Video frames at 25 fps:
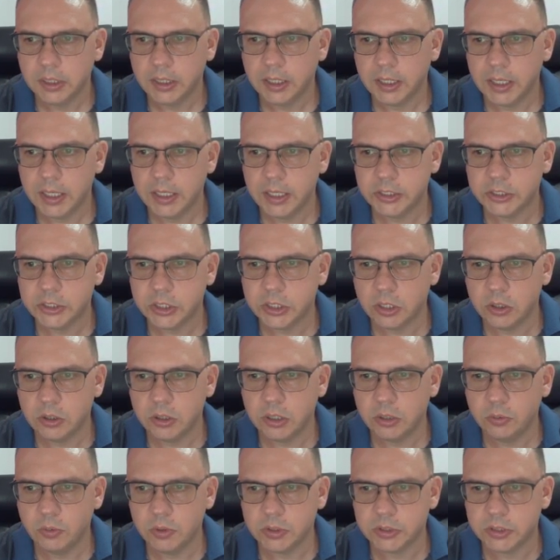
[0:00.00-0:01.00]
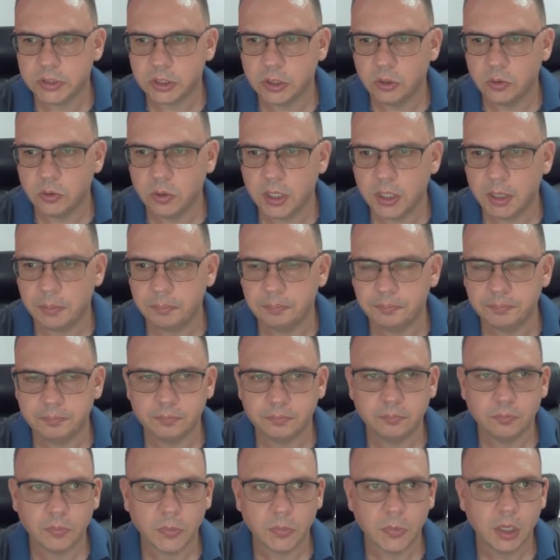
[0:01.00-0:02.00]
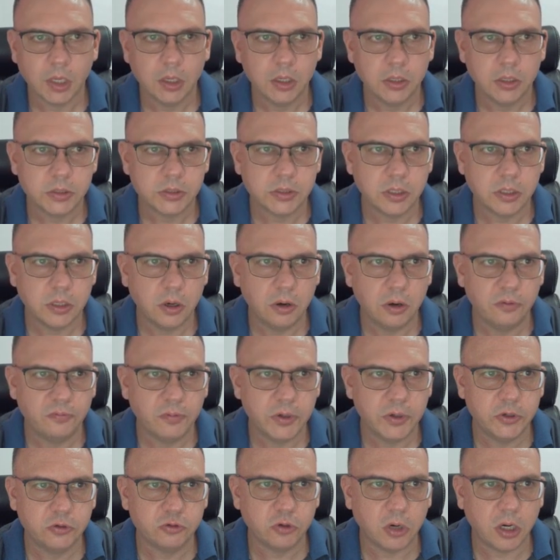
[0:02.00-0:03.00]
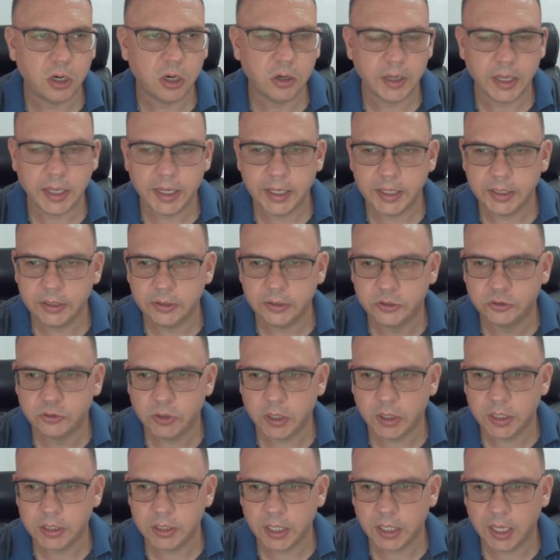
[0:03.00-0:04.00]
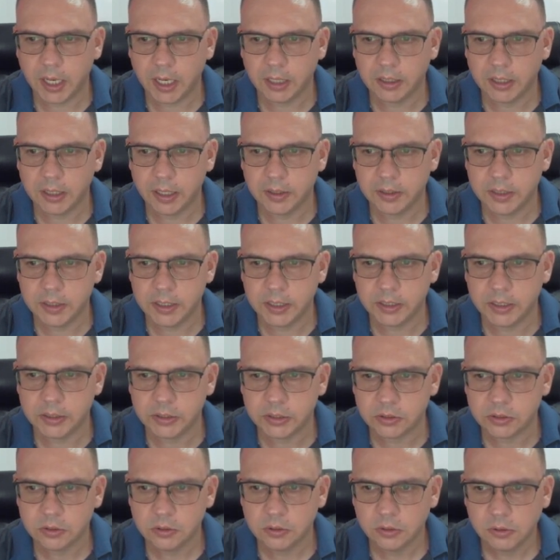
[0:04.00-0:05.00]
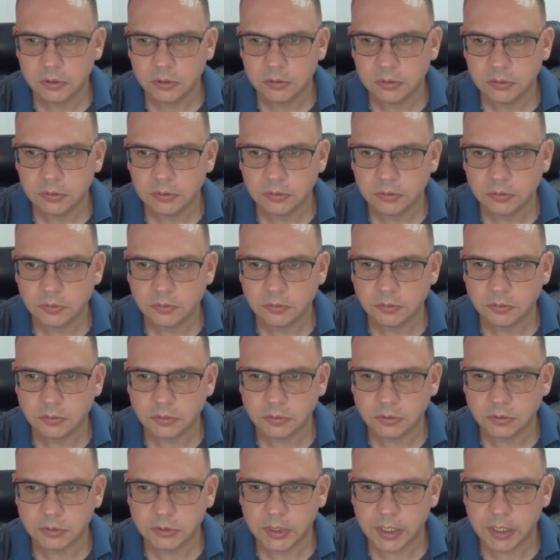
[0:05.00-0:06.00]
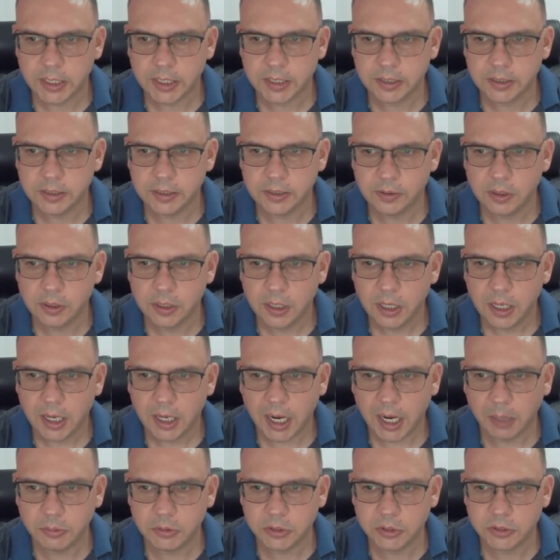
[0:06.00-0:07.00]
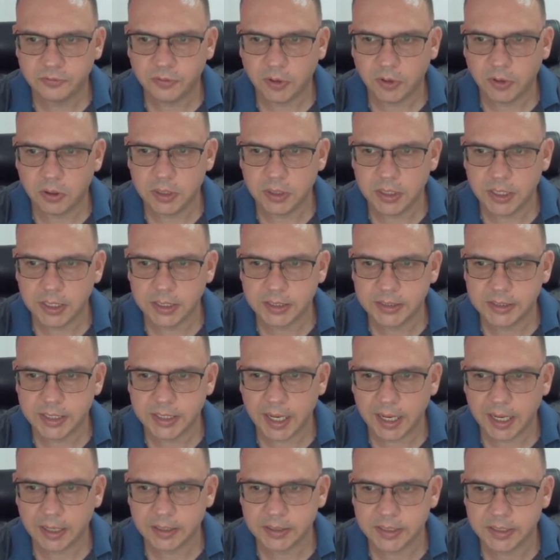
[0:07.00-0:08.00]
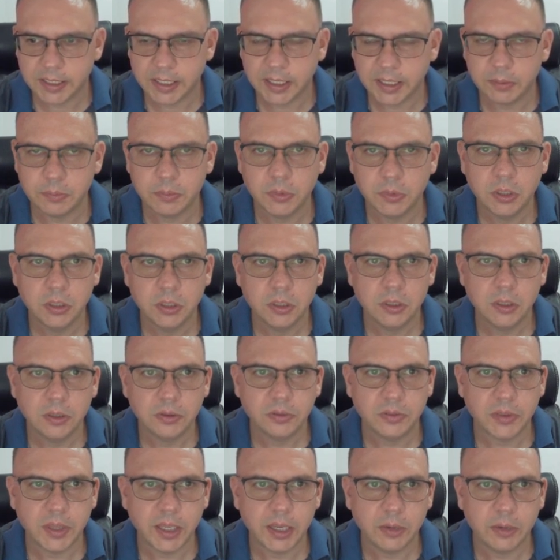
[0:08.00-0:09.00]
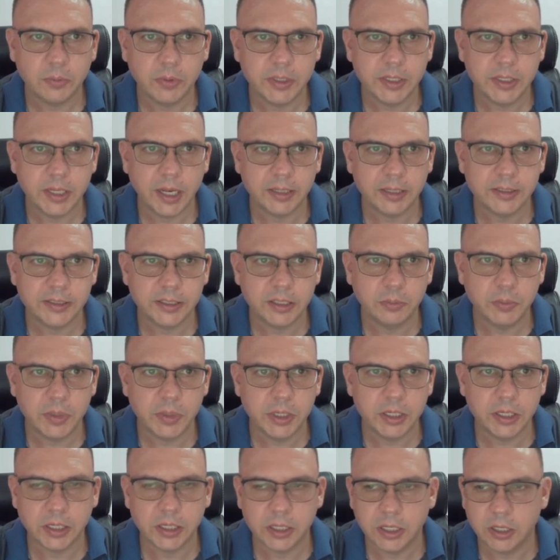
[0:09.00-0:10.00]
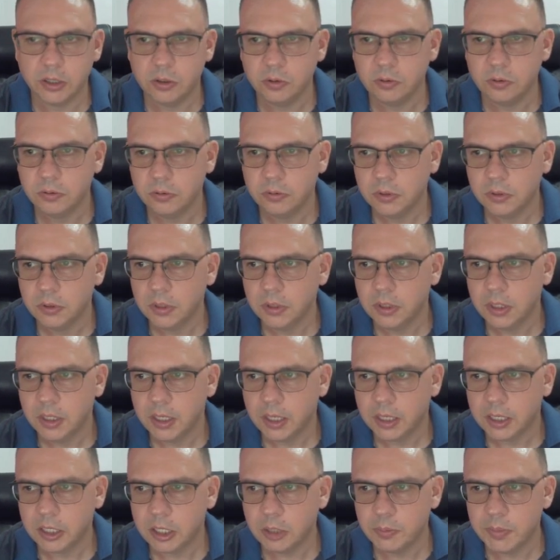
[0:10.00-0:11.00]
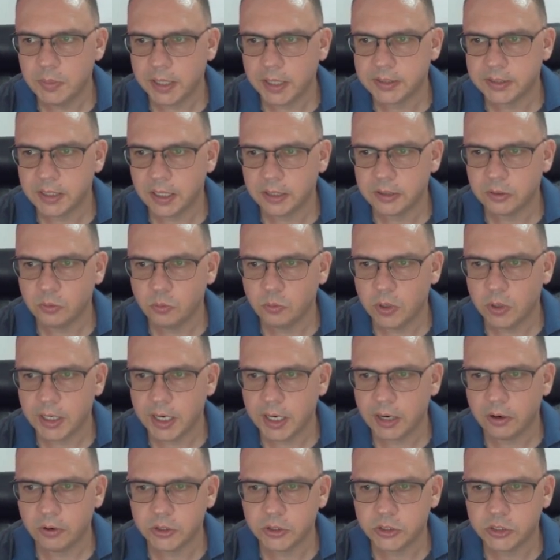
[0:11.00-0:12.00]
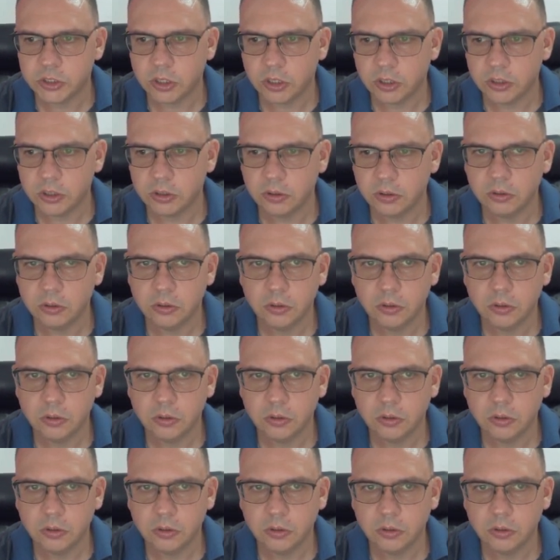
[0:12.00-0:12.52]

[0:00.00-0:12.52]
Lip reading: it's showing it wants to go up. So if we draw a trend line like this, okay, I'm just following the exact same thing I did a minute ago, come back to like the 1 hour chart,